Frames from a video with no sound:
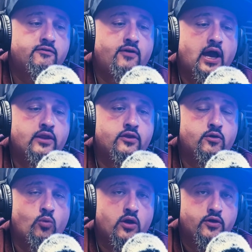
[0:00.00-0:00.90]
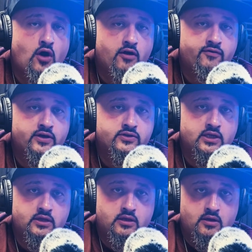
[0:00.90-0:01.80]
find where the dog feels
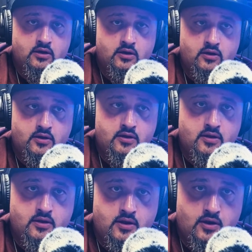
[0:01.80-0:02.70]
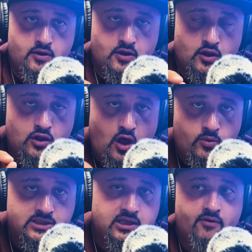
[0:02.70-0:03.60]
at the
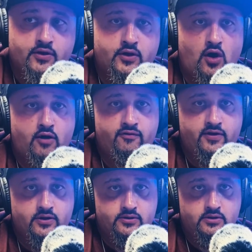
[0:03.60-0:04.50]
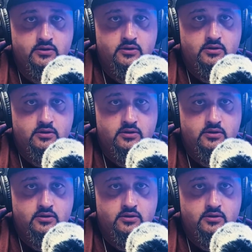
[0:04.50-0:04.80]
lowest level the dog feels.